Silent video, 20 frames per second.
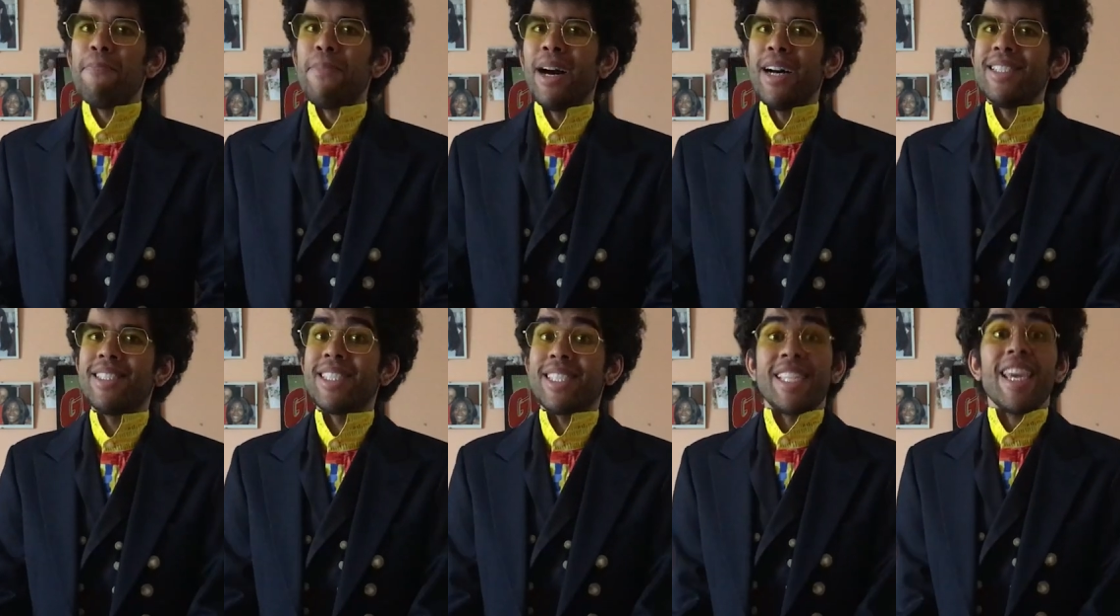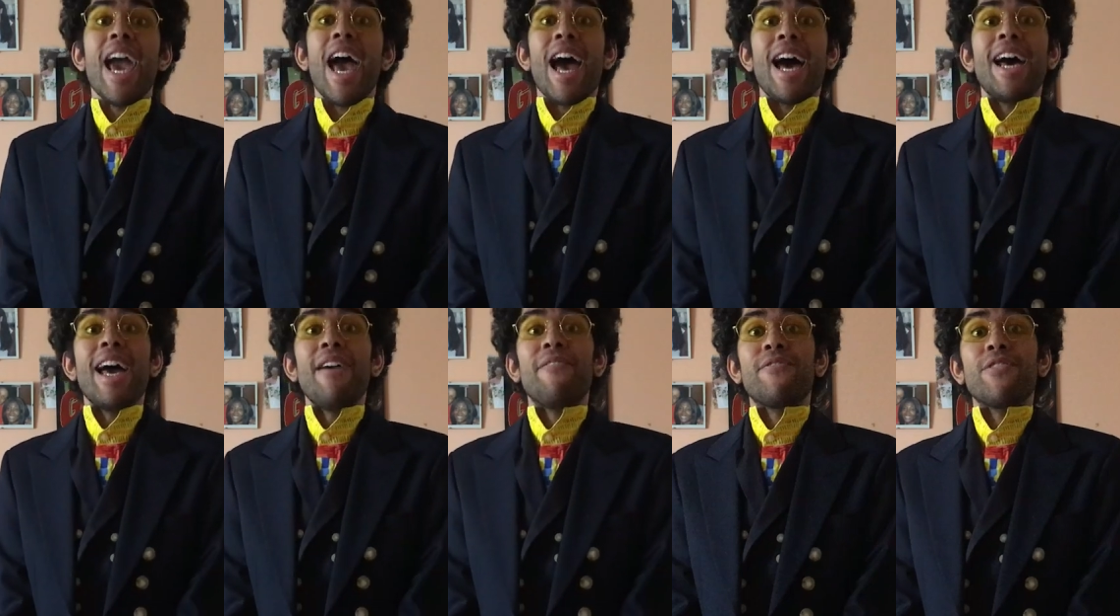But
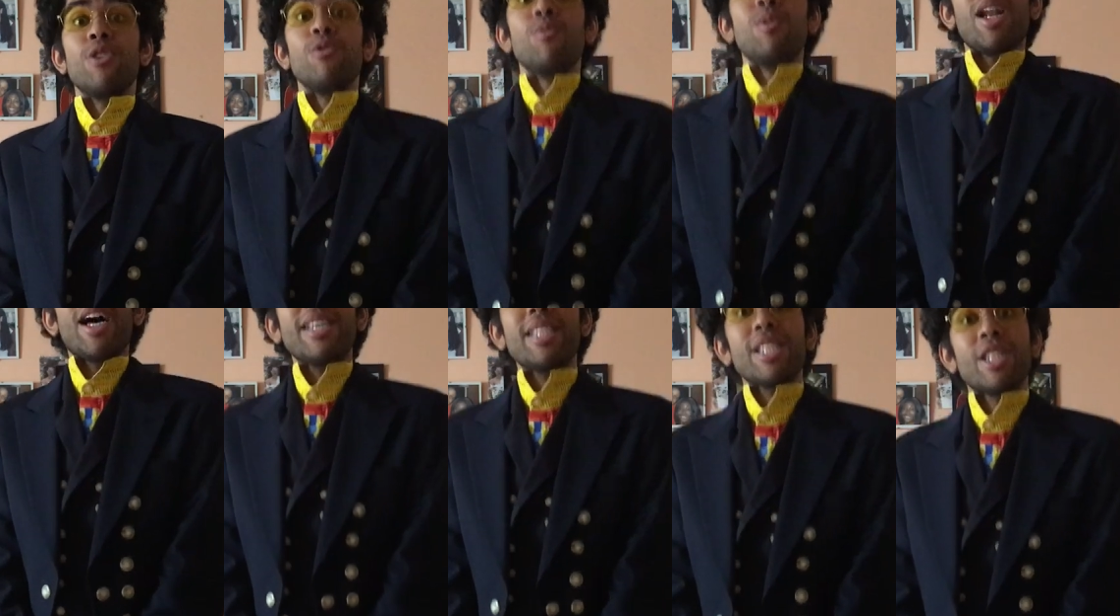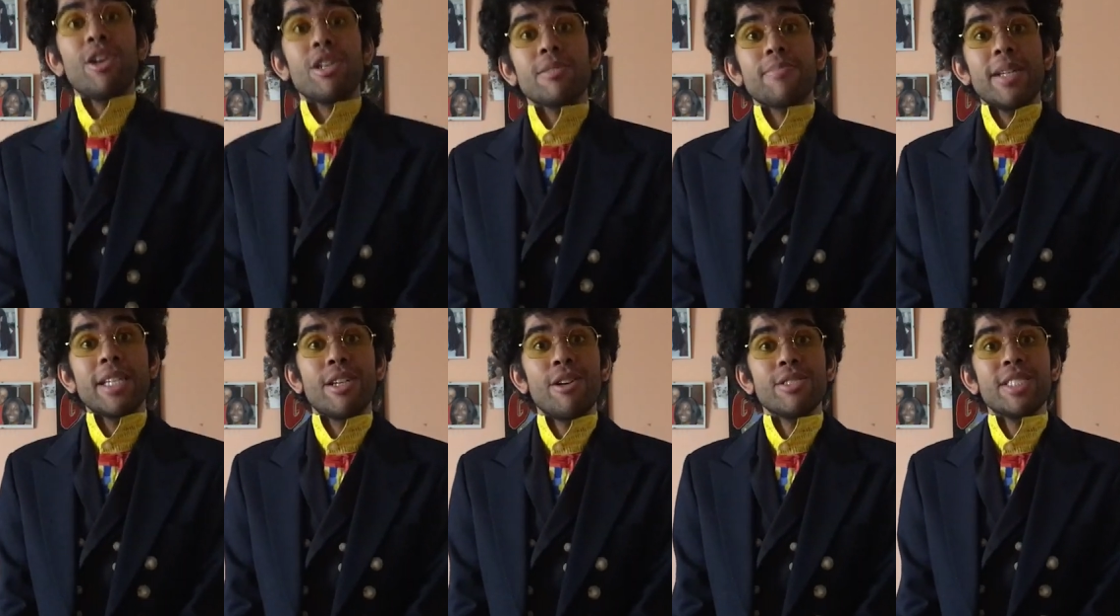yeah, if you like the
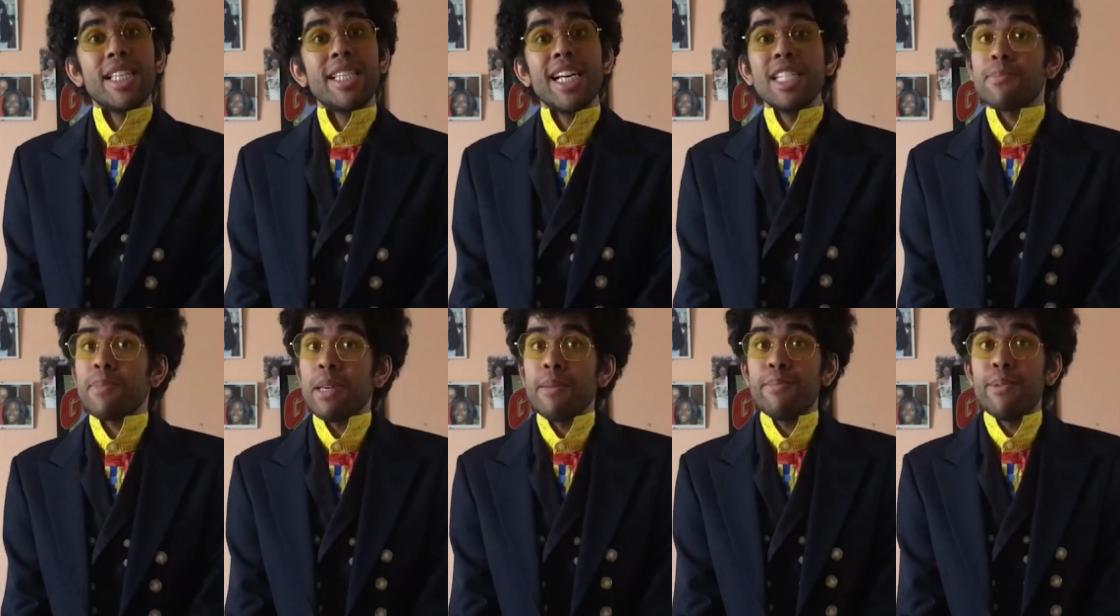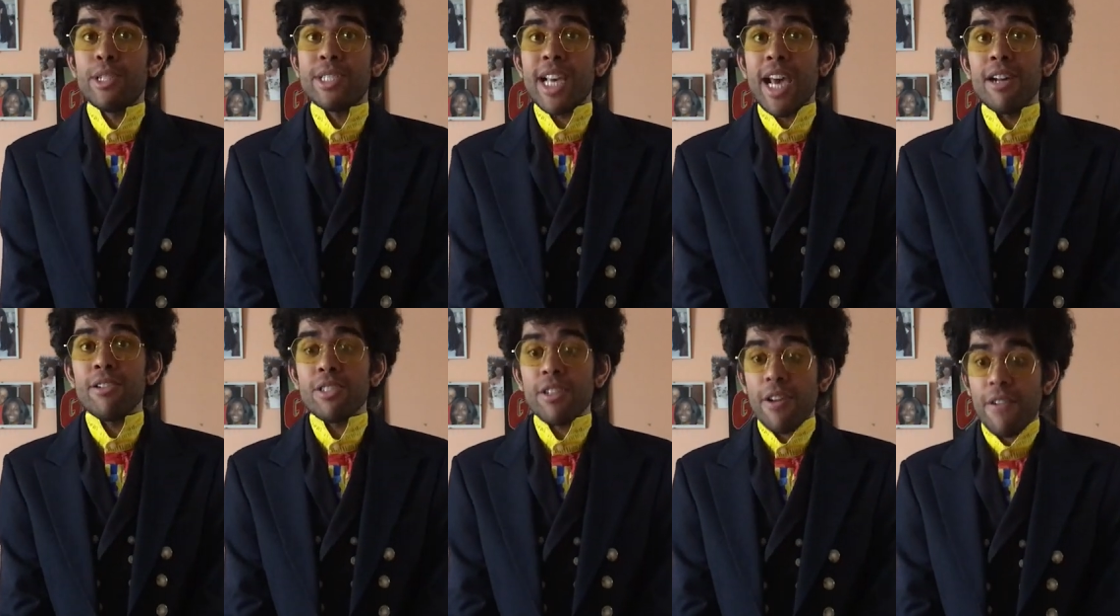cosplay content that's being put
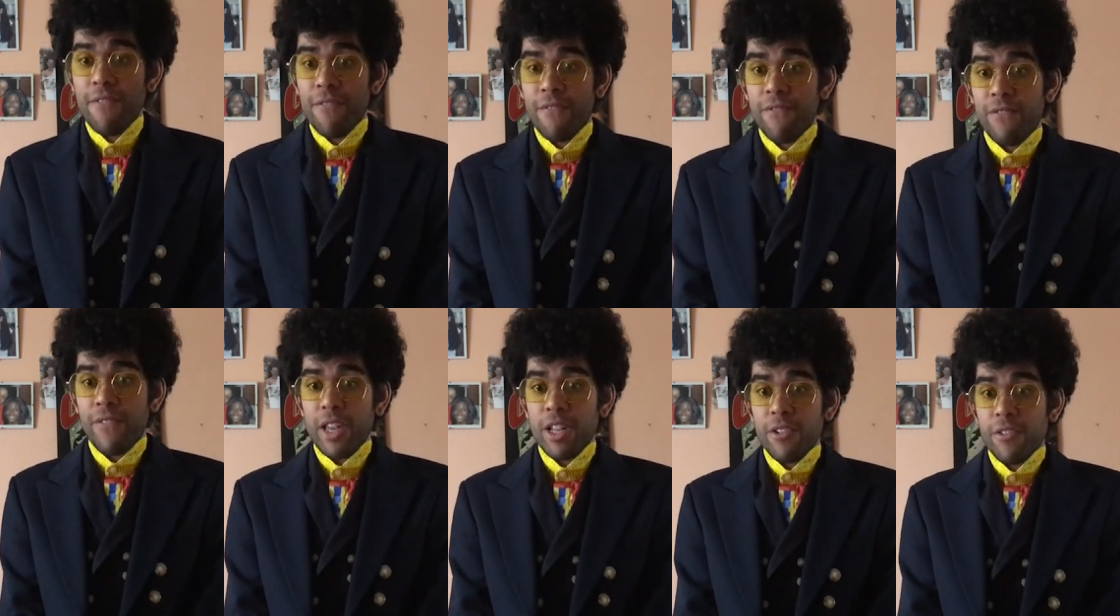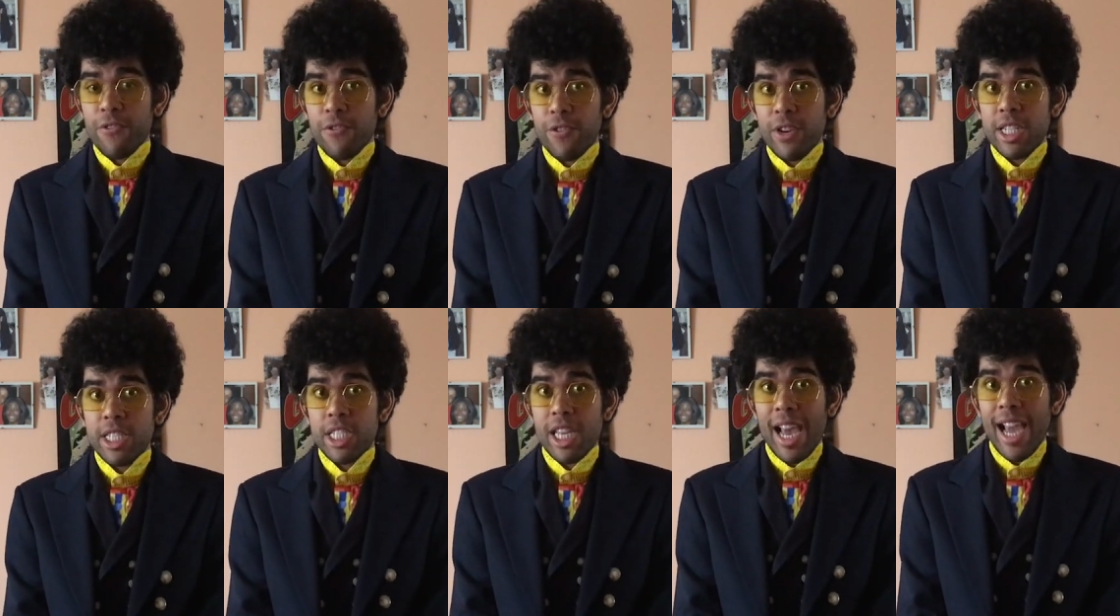out, feel
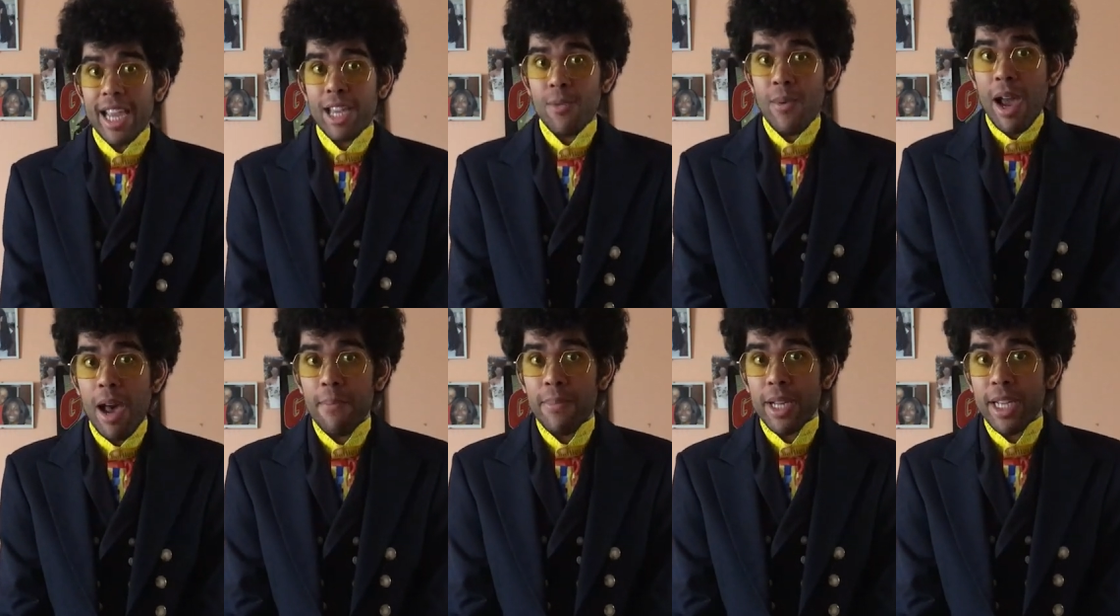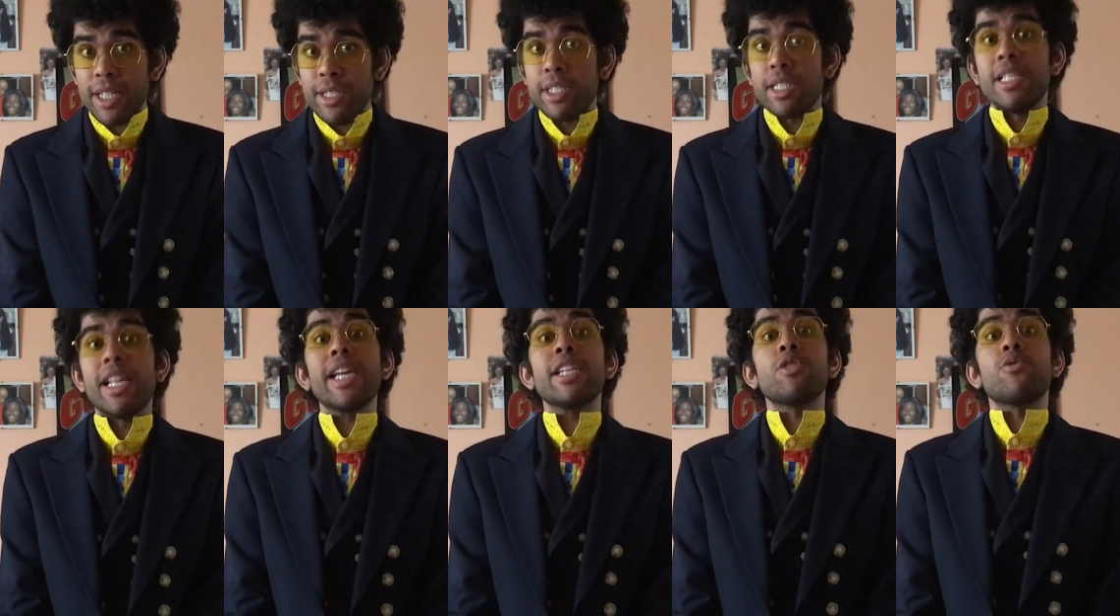free to hang around
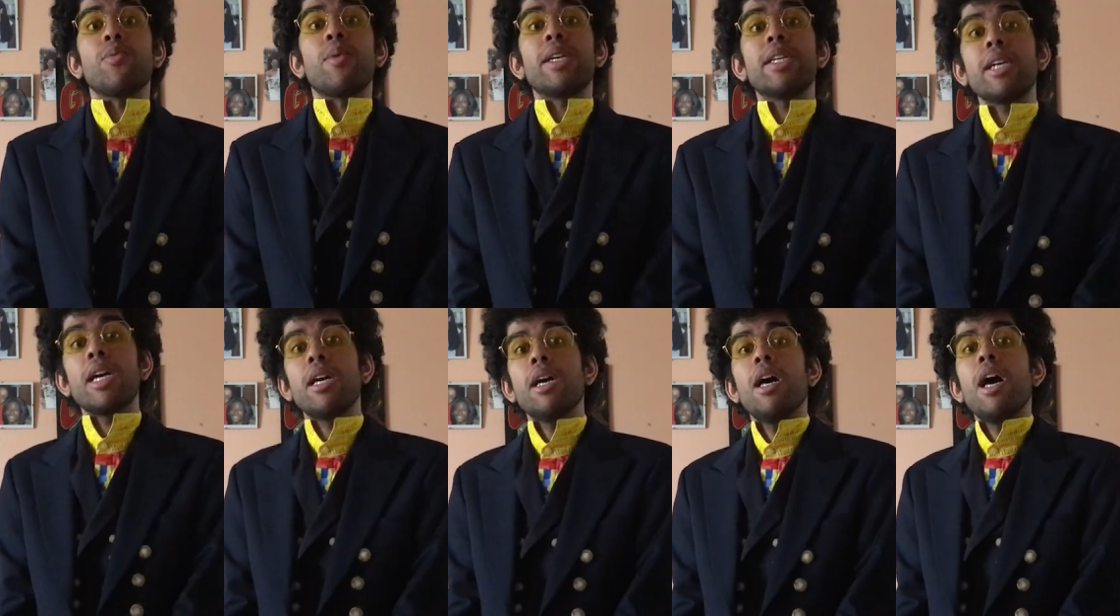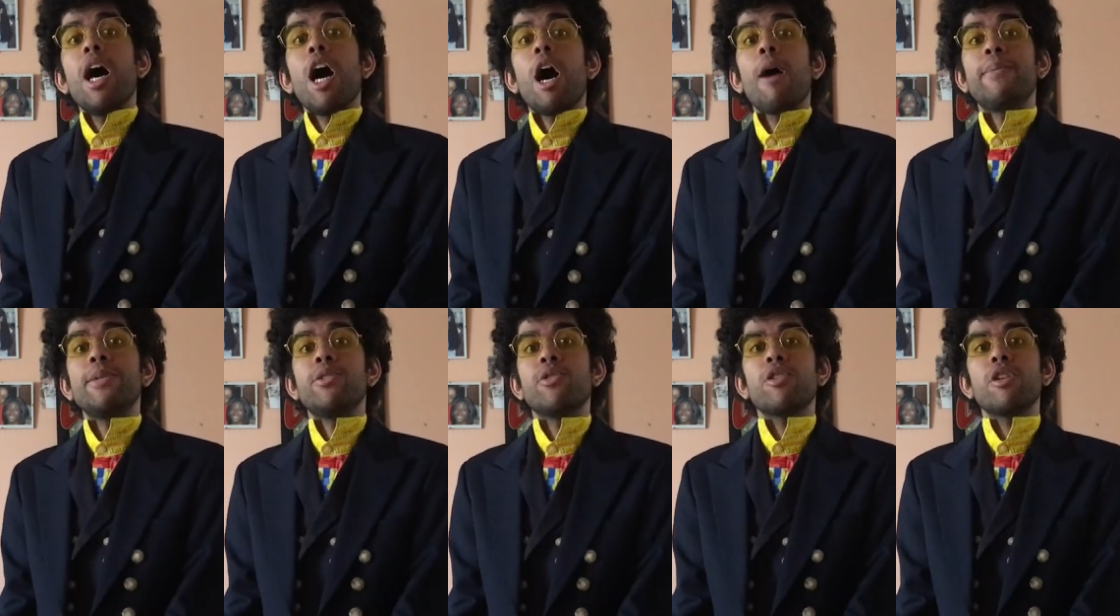because next week
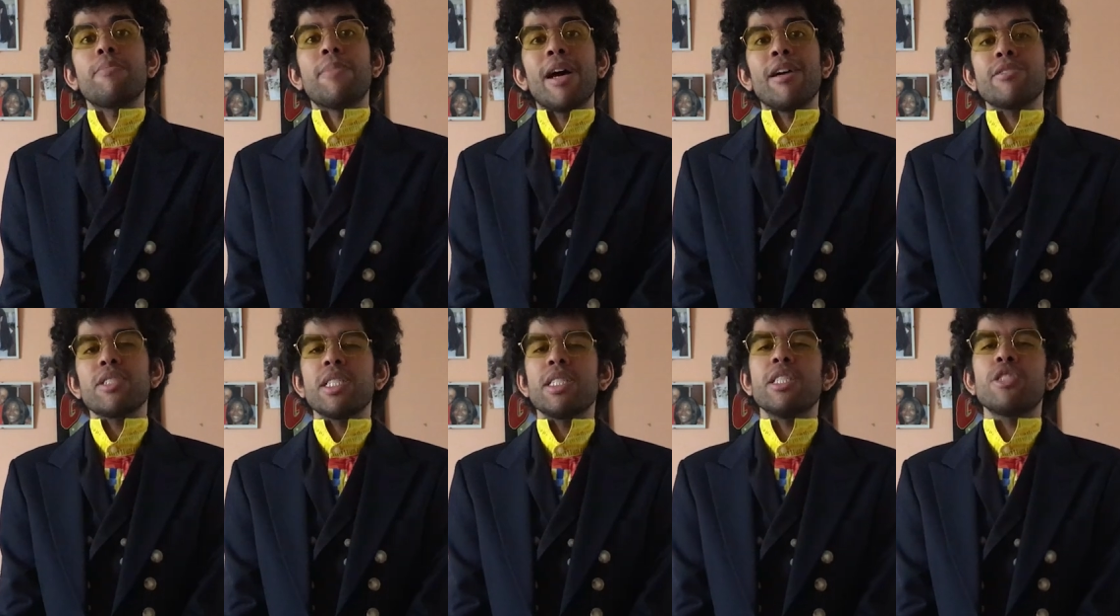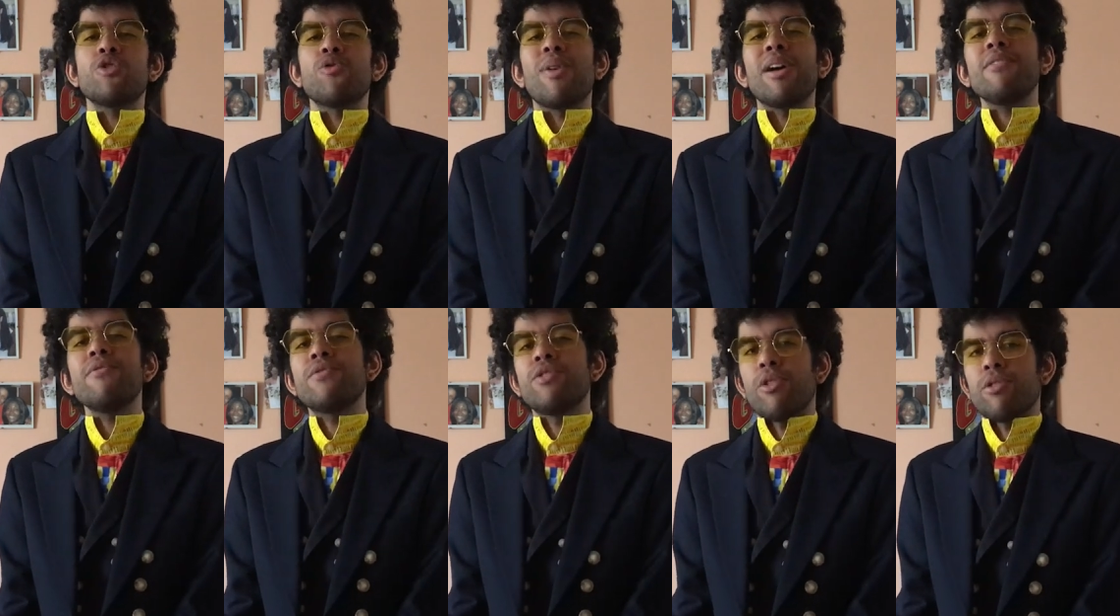I'll be talking about the
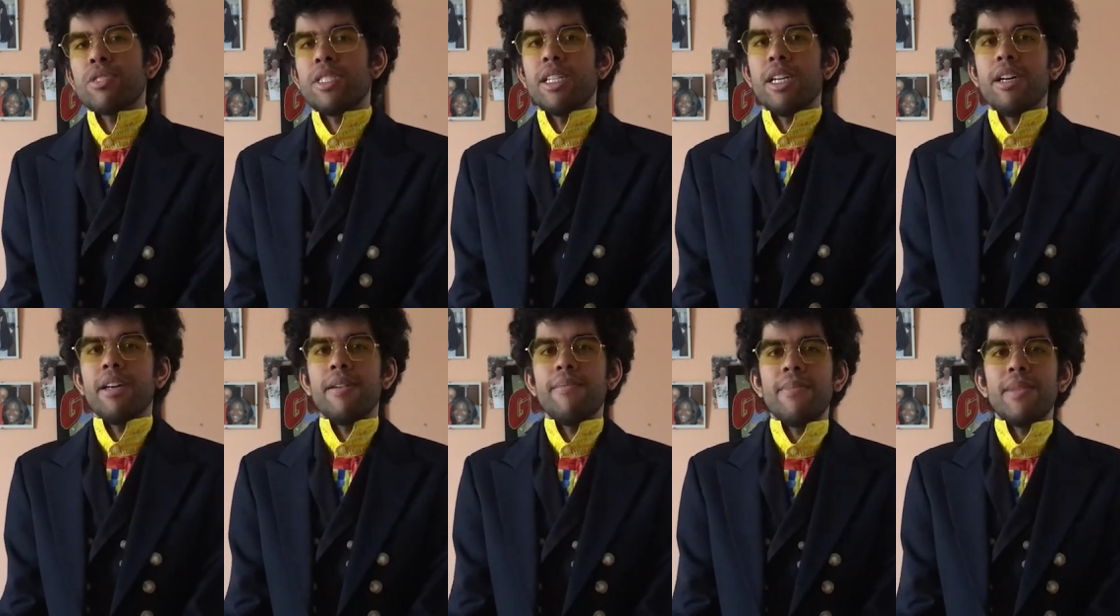12th Doctor.